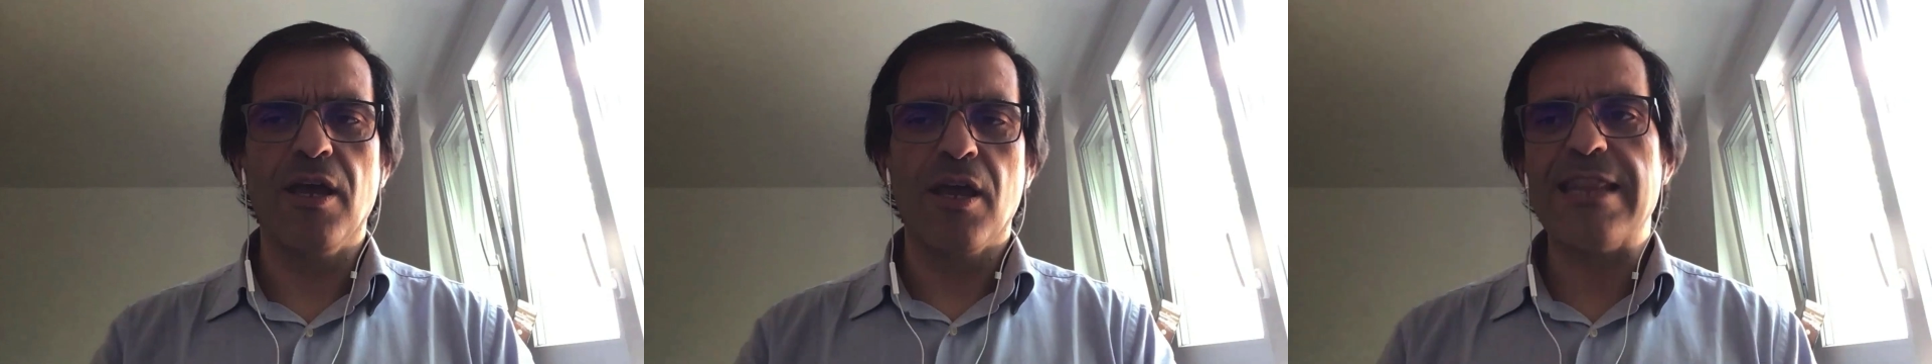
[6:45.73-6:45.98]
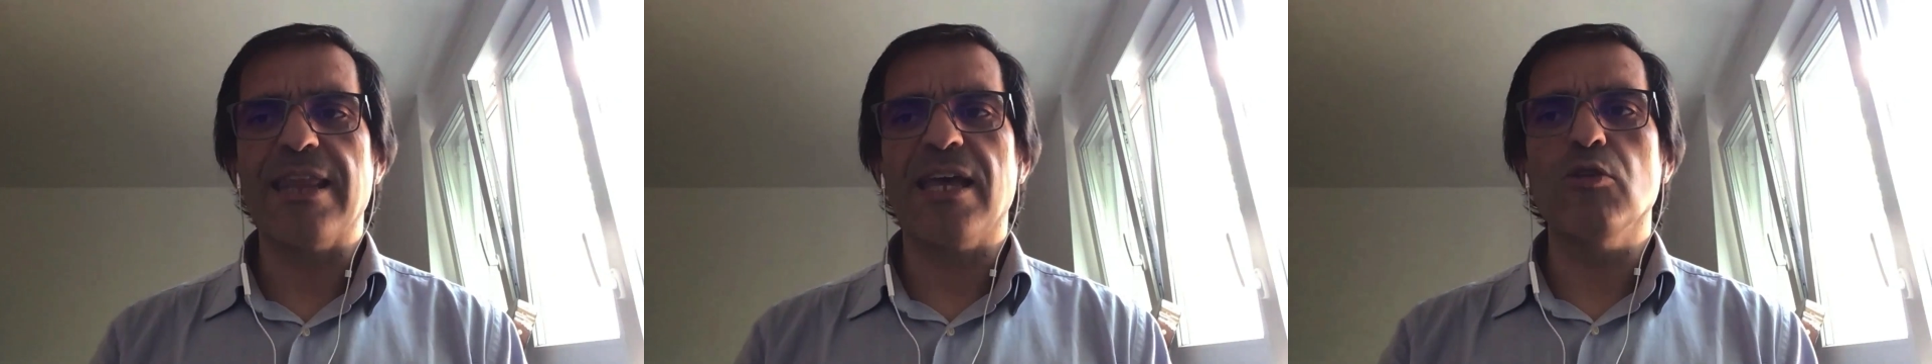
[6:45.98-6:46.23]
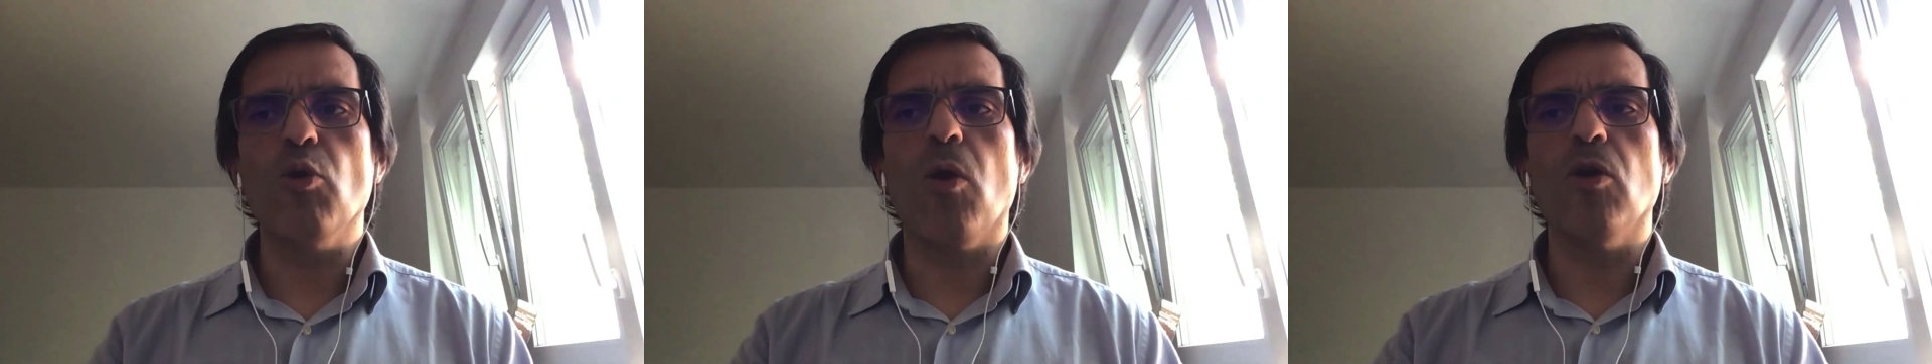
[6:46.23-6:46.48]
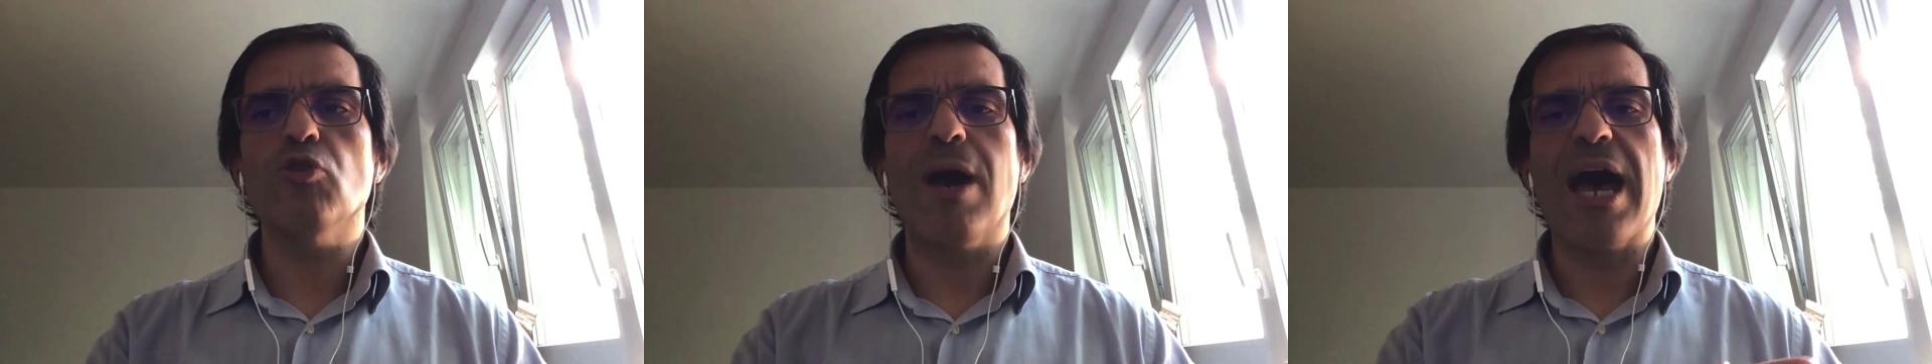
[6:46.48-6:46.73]
and then you
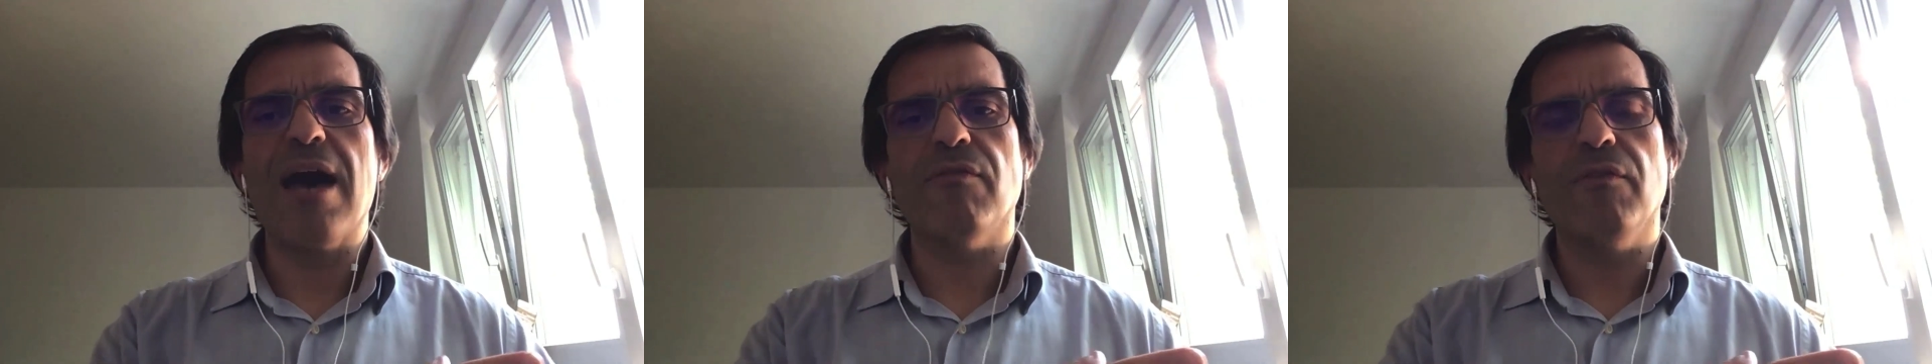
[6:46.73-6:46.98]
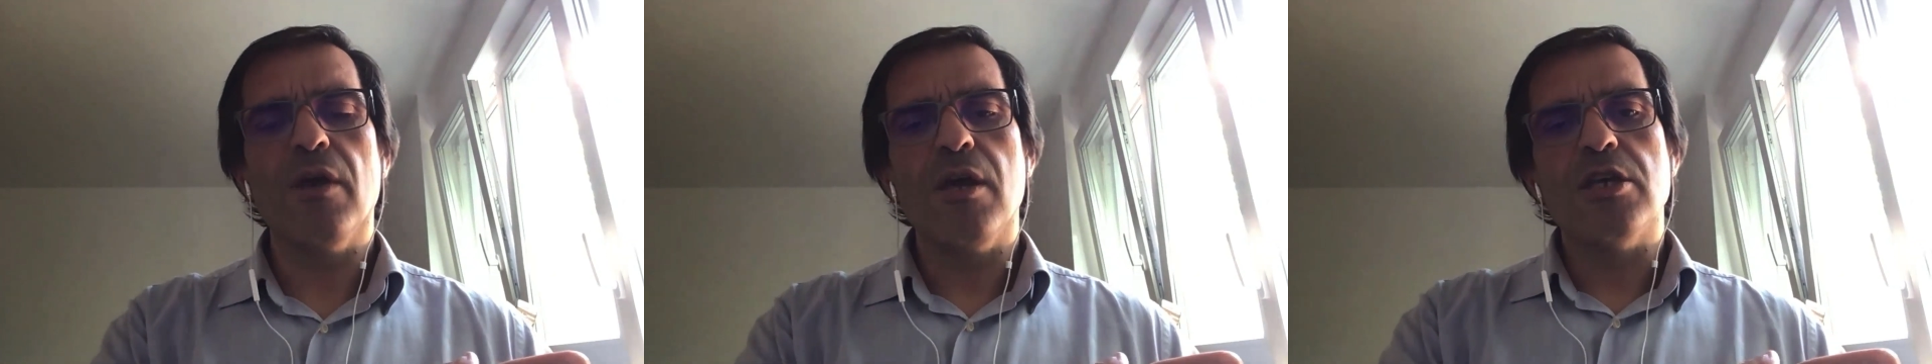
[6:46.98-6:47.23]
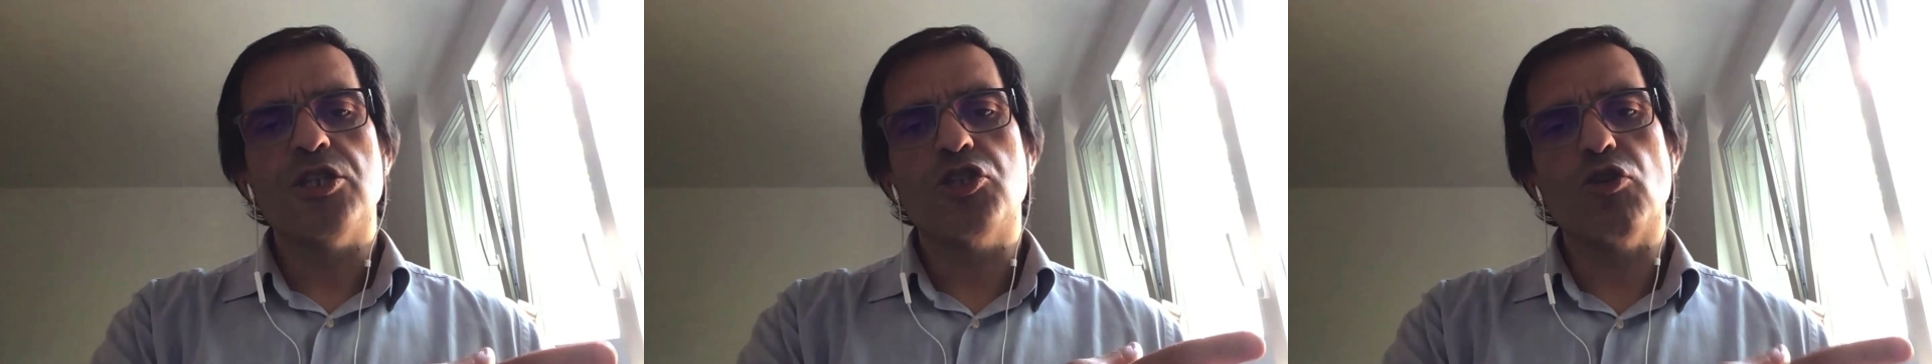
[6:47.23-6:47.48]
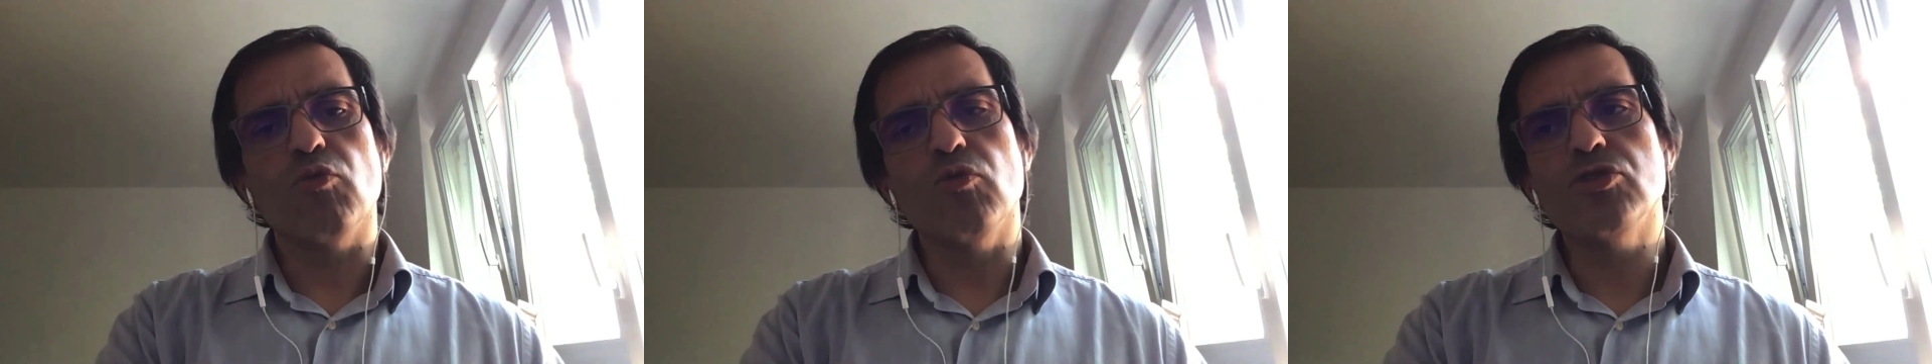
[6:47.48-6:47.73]
also have
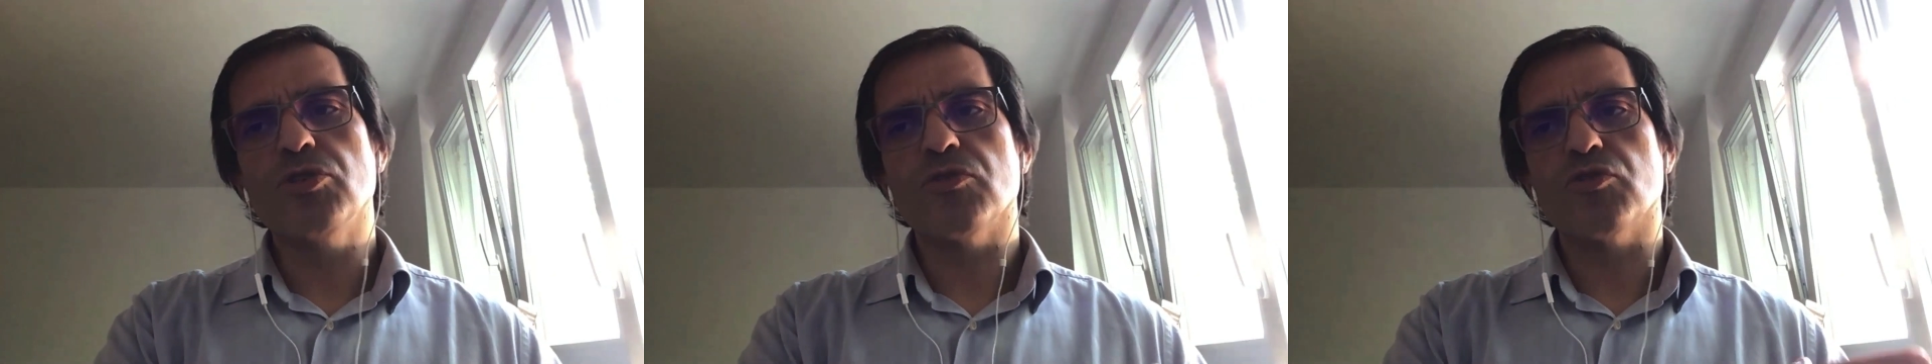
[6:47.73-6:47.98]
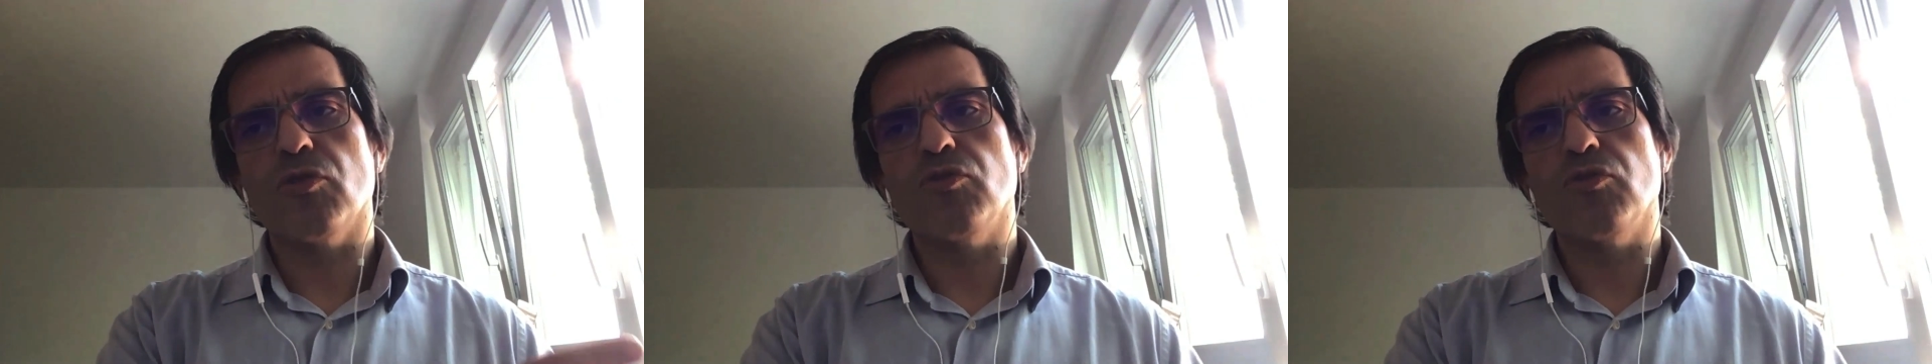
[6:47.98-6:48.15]
solutions